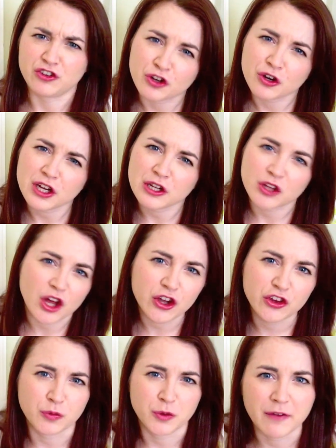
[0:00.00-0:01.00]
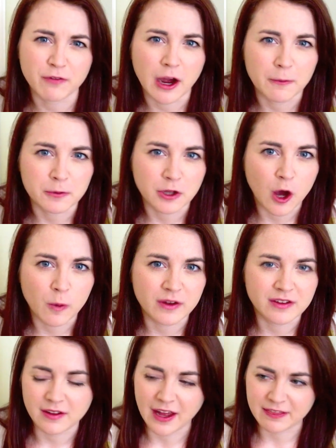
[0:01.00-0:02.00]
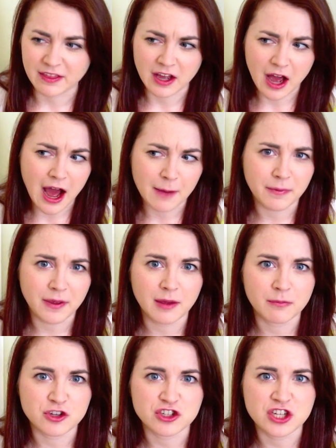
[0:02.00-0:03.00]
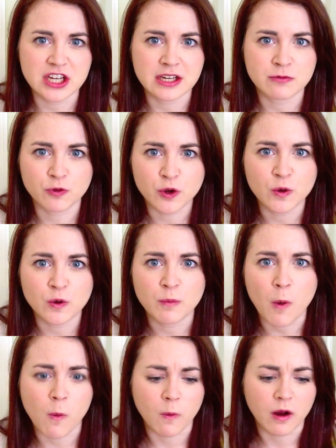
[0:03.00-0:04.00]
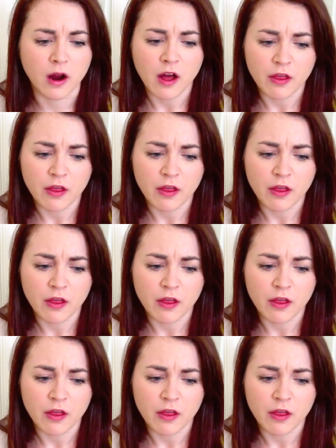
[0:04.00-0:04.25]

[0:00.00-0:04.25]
dirty looks whenever I would go into like the copying machine room or